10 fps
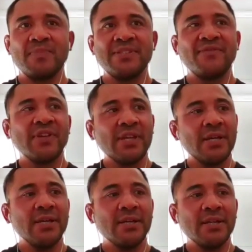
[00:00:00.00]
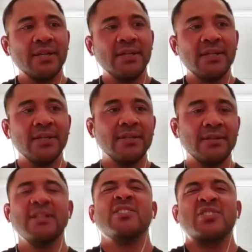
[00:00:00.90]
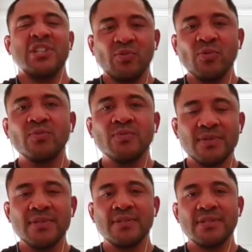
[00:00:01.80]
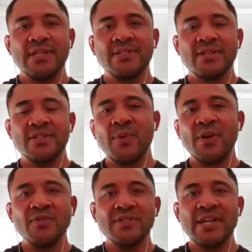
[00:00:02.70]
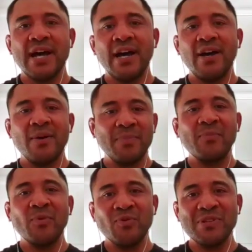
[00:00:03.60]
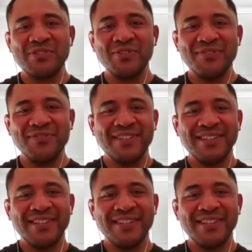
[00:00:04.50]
Pacifica in a general sense, I suppose, are a bit more reserved.